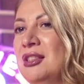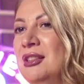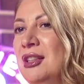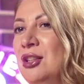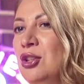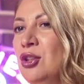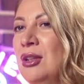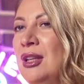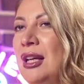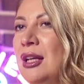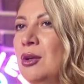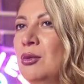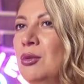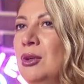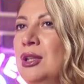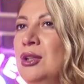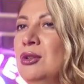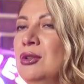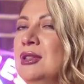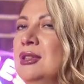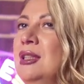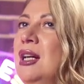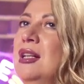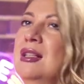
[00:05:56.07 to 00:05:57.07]
You know, like when
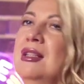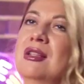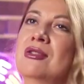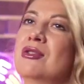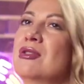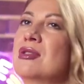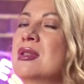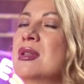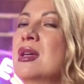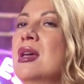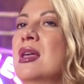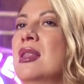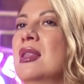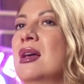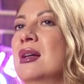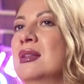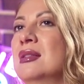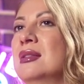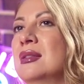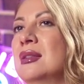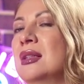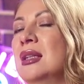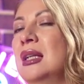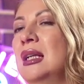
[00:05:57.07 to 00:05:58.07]
you started to say
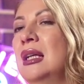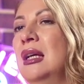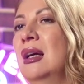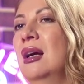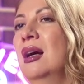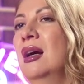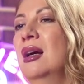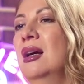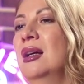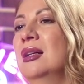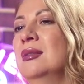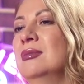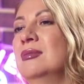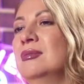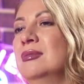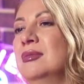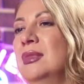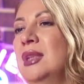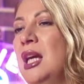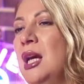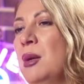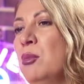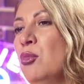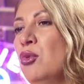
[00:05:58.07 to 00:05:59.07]
that,
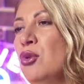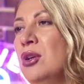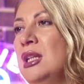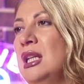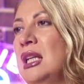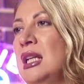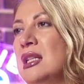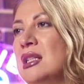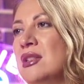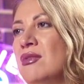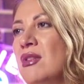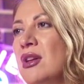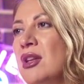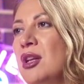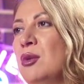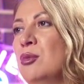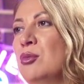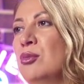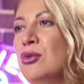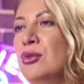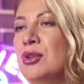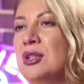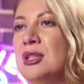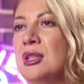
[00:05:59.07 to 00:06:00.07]
yeah, morning is very
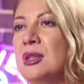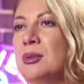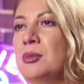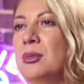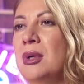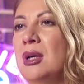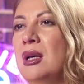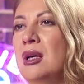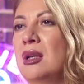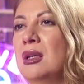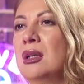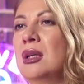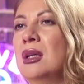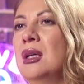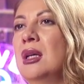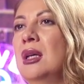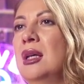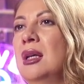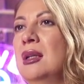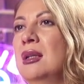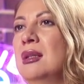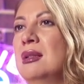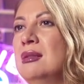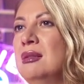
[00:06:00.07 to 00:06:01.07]
important, but
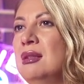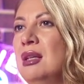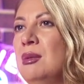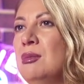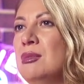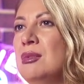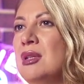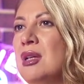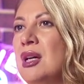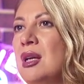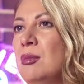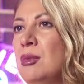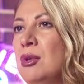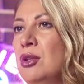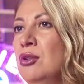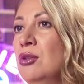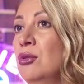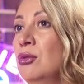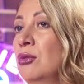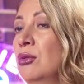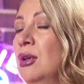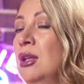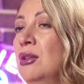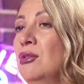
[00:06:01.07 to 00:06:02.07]
the same time, you
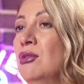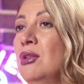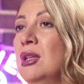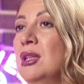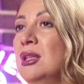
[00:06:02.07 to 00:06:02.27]
know, in real